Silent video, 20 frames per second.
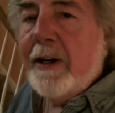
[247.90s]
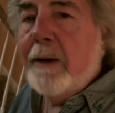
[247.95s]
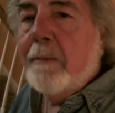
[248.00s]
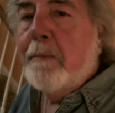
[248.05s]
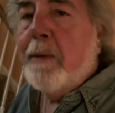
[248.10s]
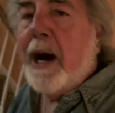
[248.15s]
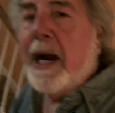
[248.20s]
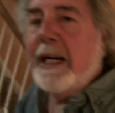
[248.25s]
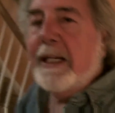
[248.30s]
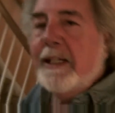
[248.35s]
a
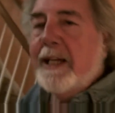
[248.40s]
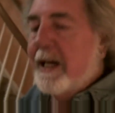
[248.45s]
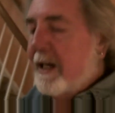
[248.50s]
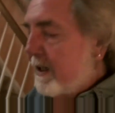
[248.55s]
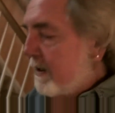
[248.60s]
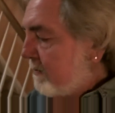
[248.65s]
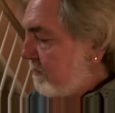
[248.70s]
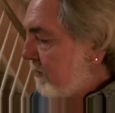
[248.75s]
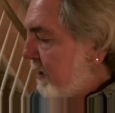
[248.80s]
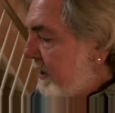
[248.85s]
bite
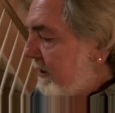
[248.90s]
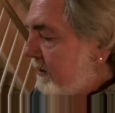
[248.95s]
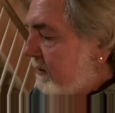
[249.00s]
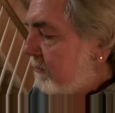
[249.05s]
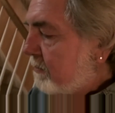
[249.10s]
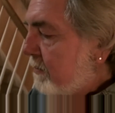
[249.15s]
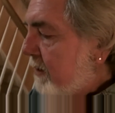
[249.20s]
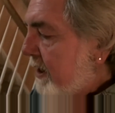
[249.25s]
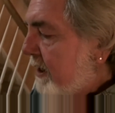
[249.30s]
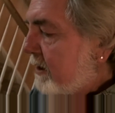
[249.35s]
now of my,
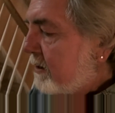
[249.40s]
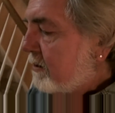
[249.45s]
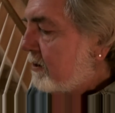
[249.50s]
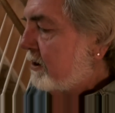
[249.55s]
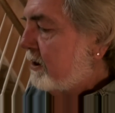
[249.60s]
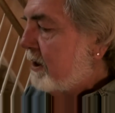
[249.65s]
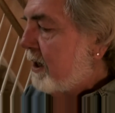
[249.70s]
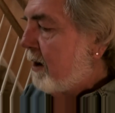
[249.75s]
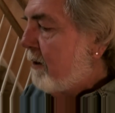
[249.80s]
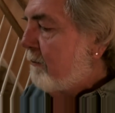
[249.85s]
my own
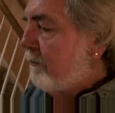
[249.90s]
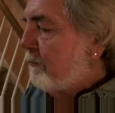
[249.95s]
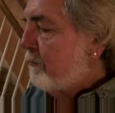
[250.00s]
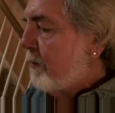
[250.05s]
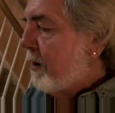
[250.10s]
self,